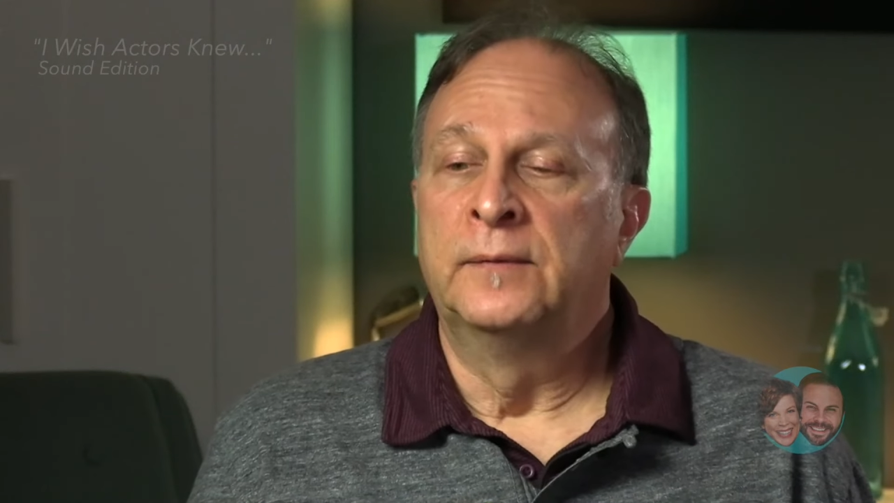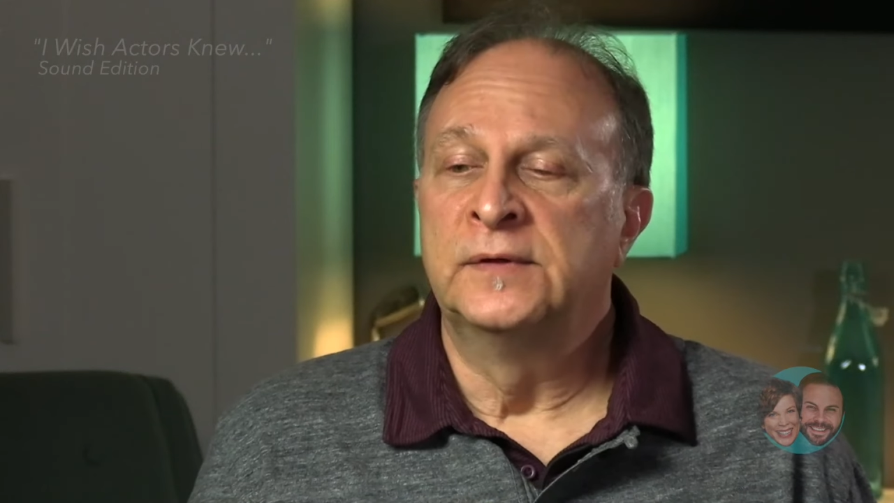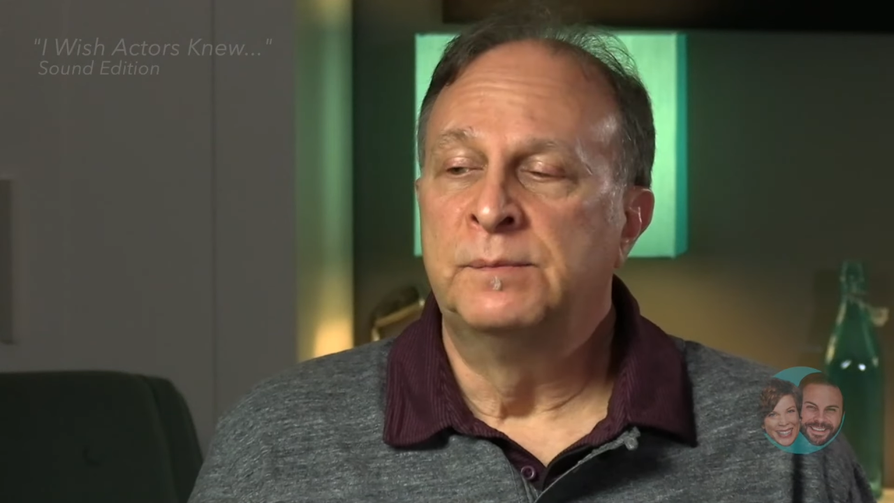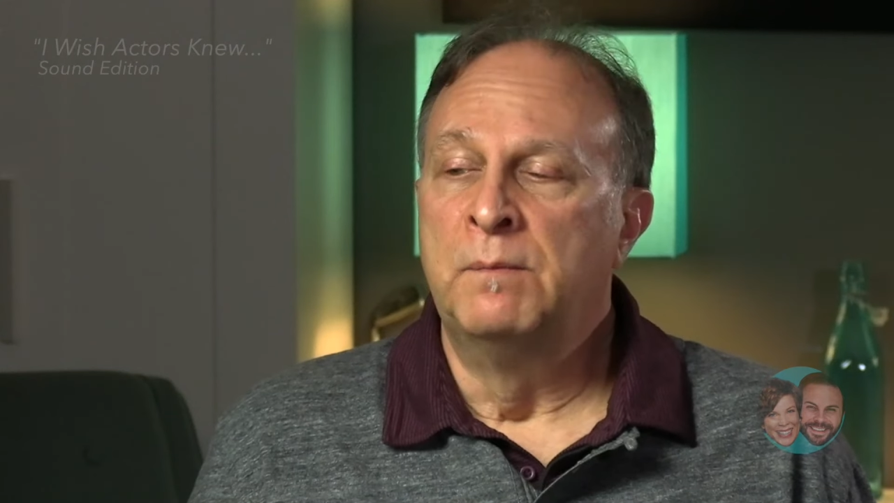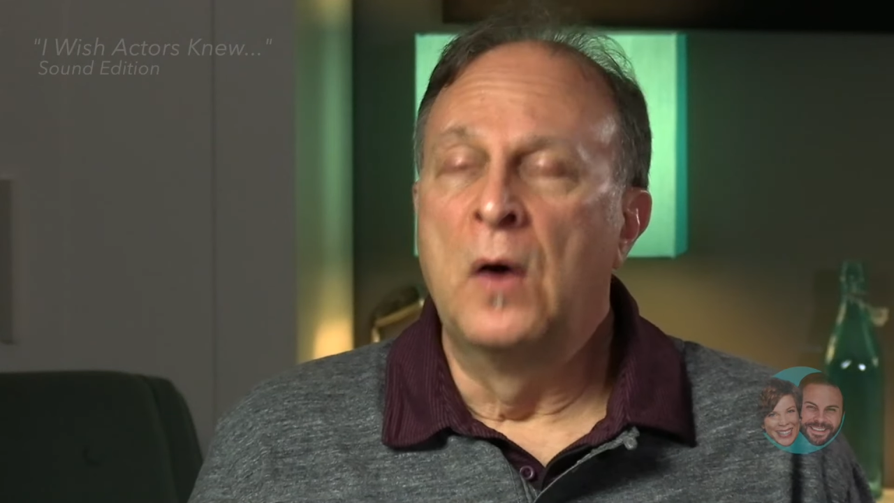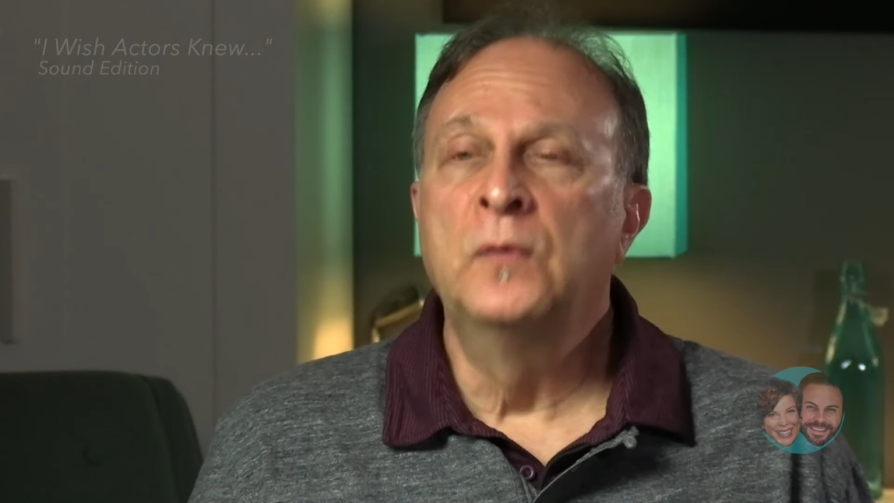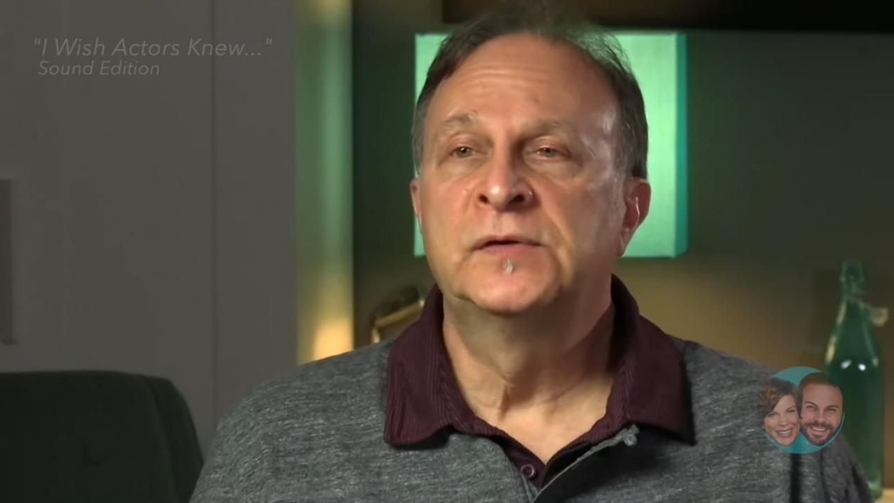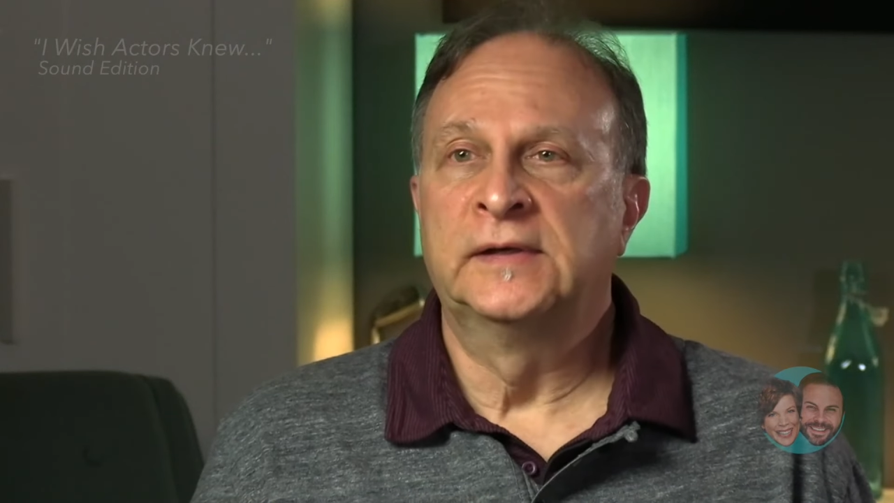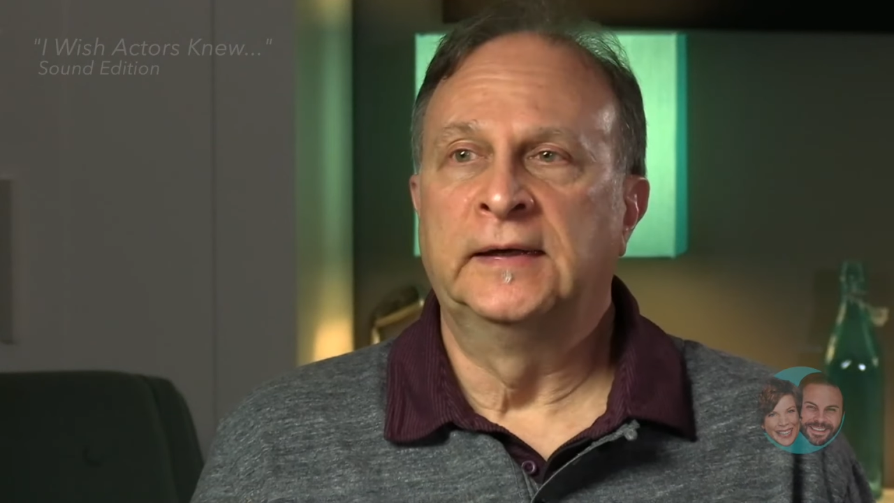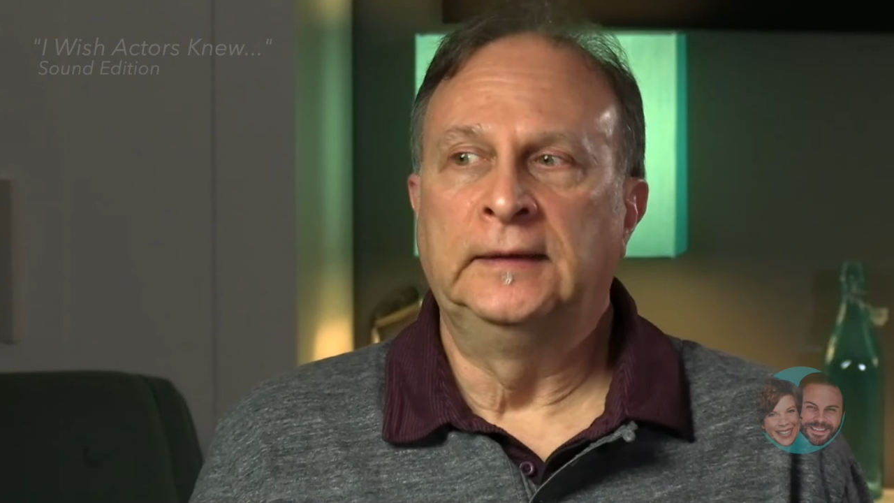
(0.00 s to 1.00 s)
it was
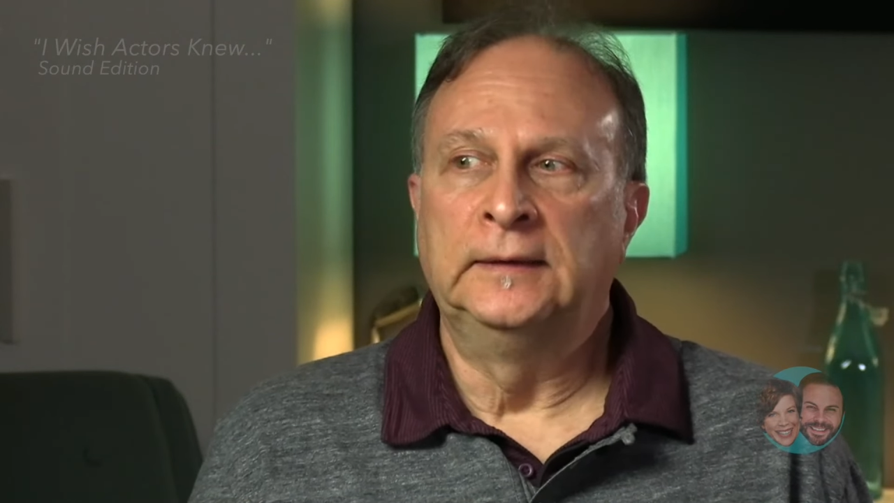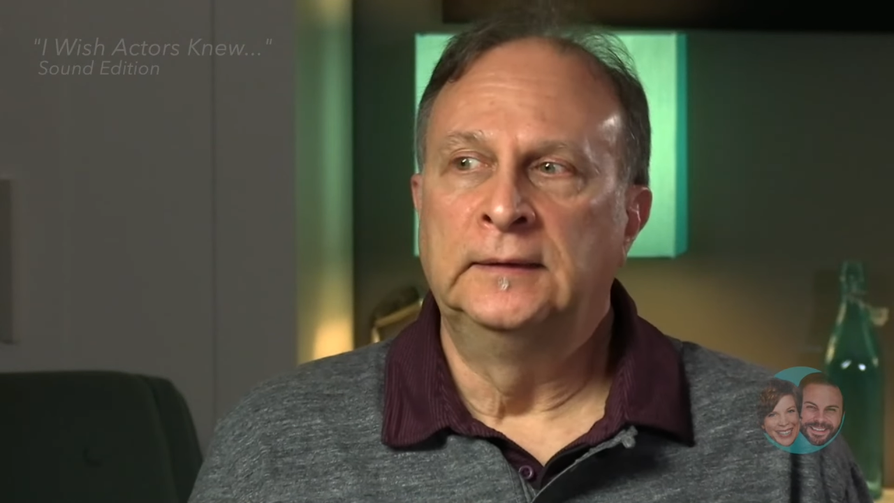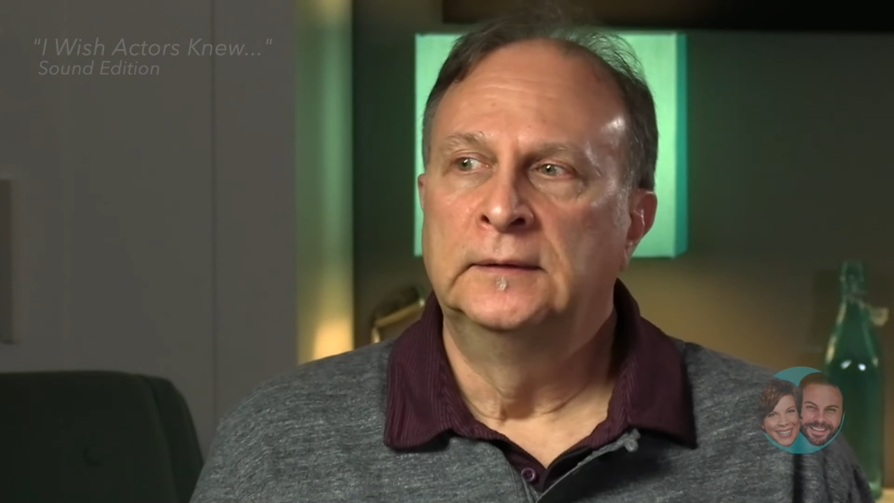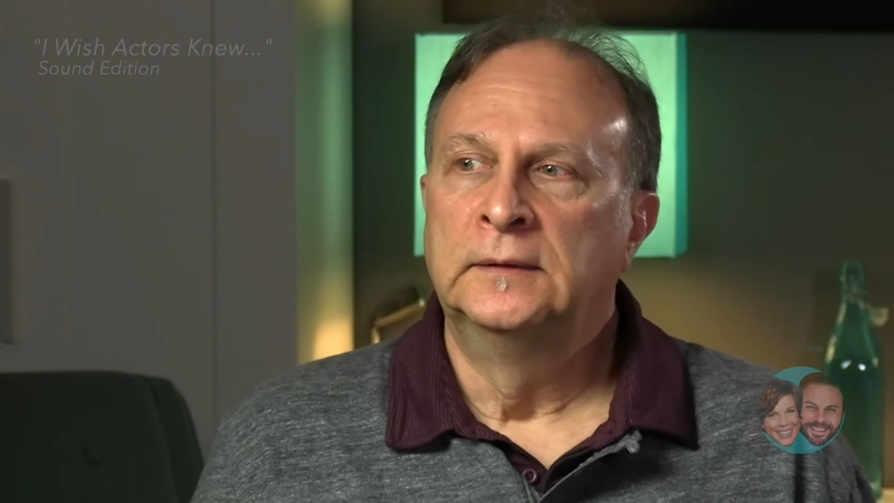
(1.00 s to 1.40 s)
mostly